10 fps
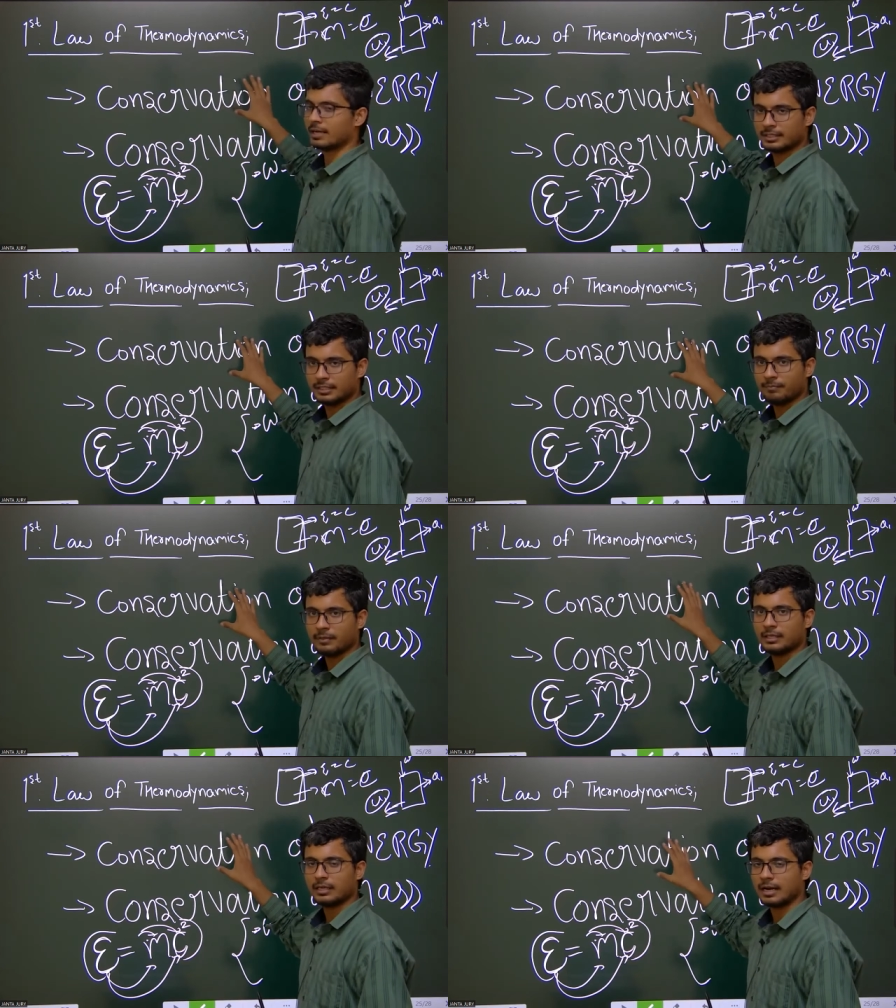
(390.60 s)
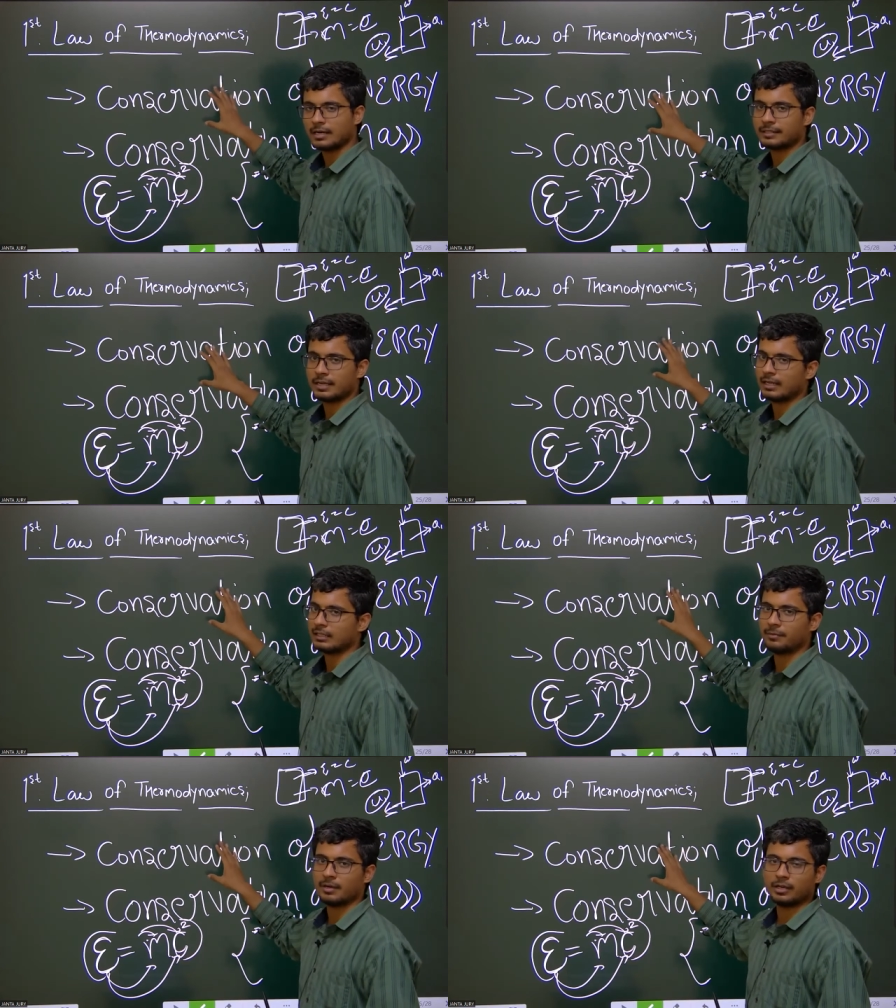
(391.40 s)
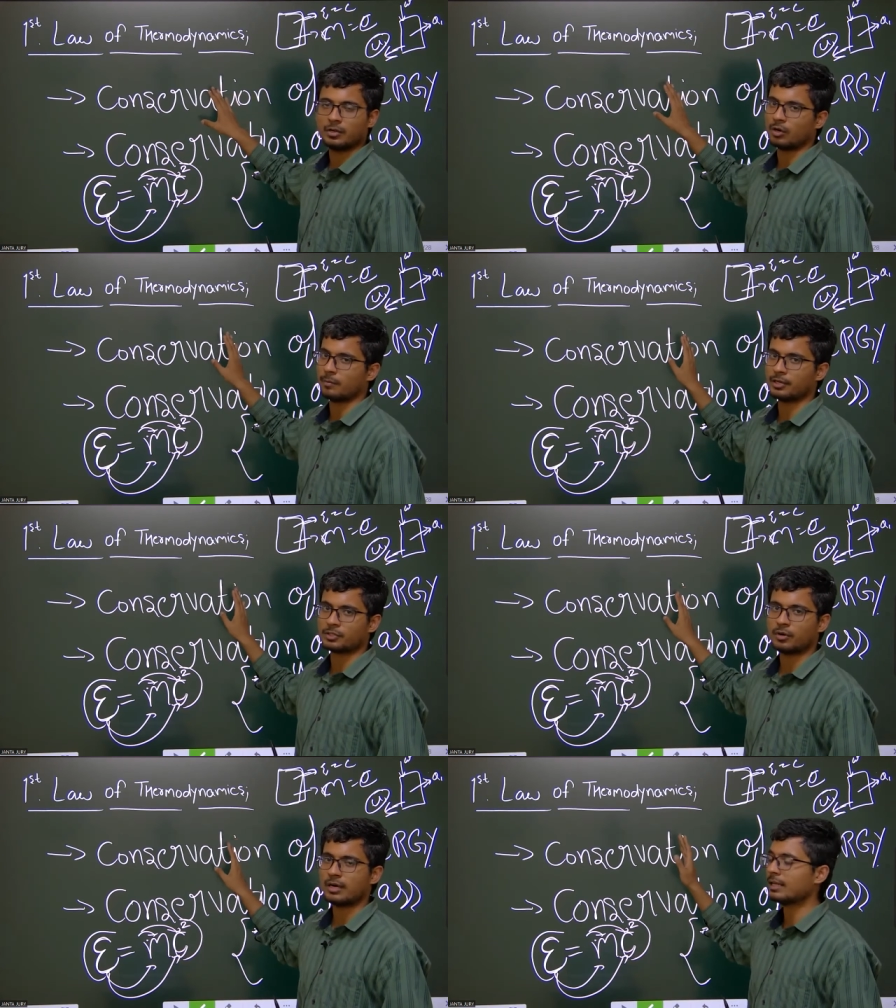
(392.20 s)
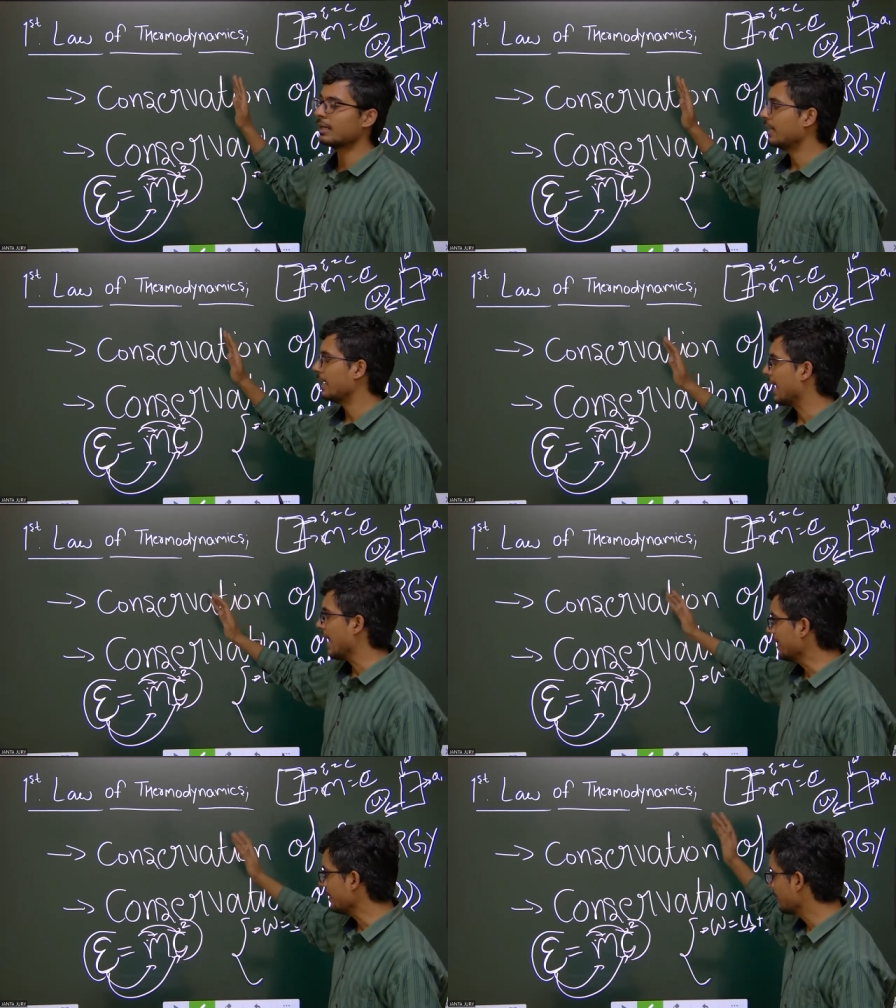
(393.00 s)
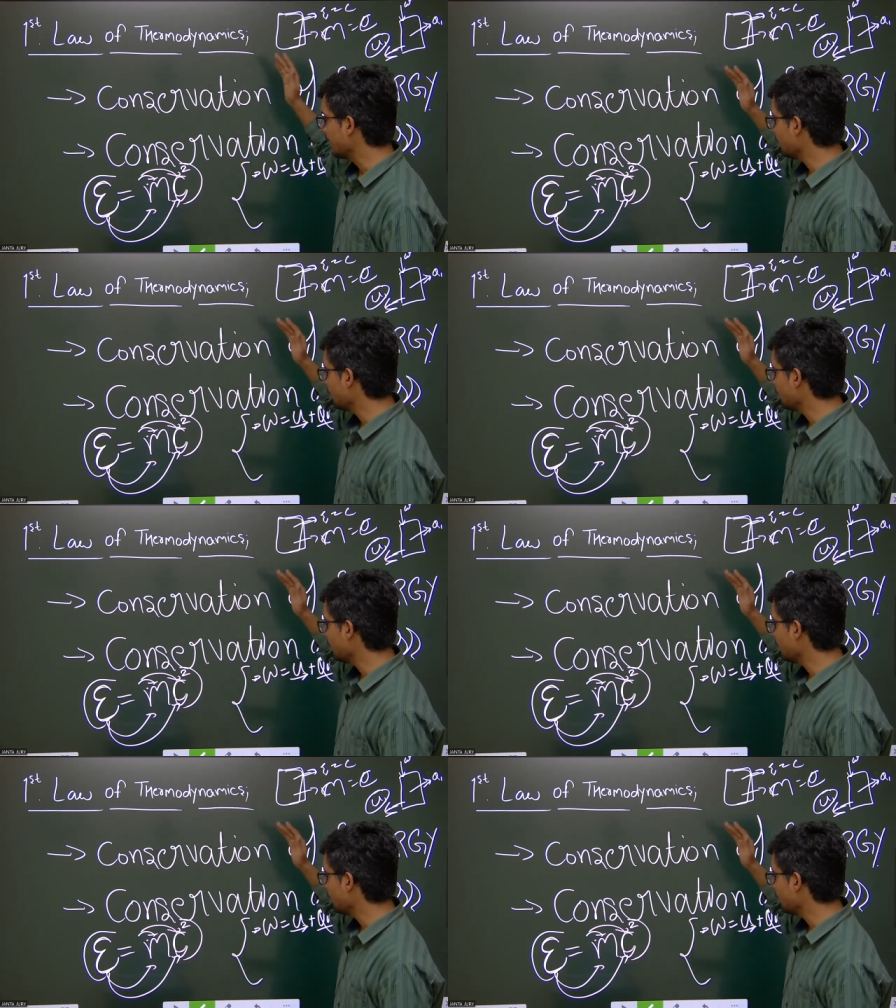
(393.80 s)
energy. Energy can neither be created nor be destroyed, and it